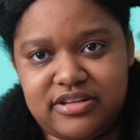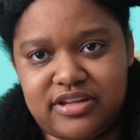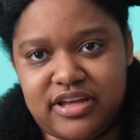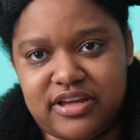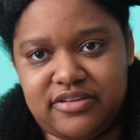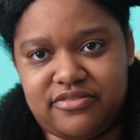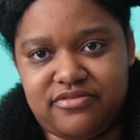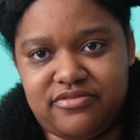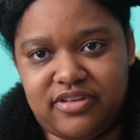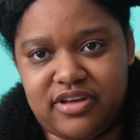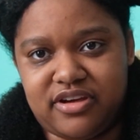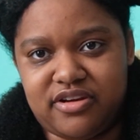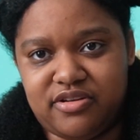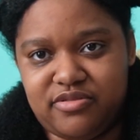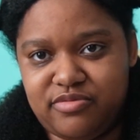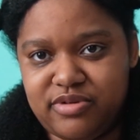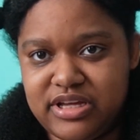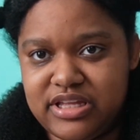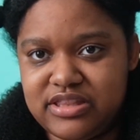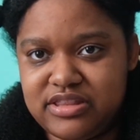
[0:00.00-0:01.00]
like finger
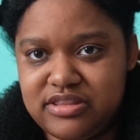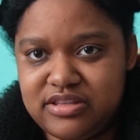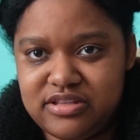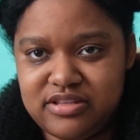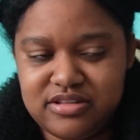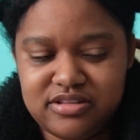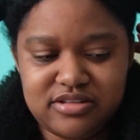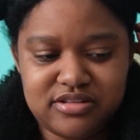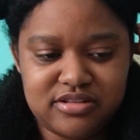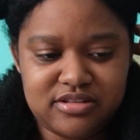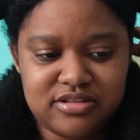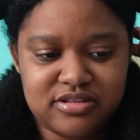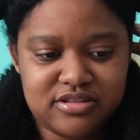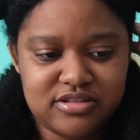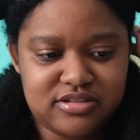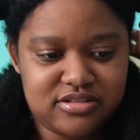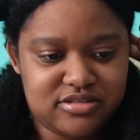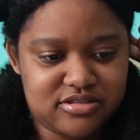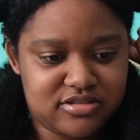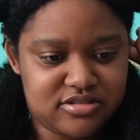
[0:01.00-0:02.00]
width,
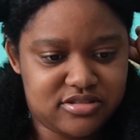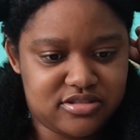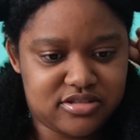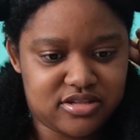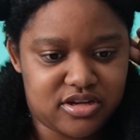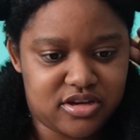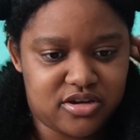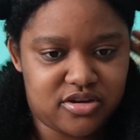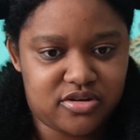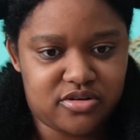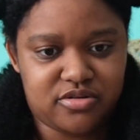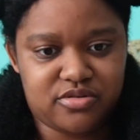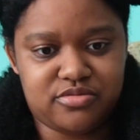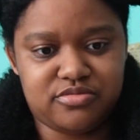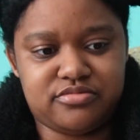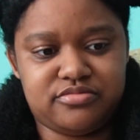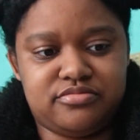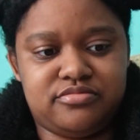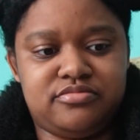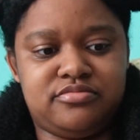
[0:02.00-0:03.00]
so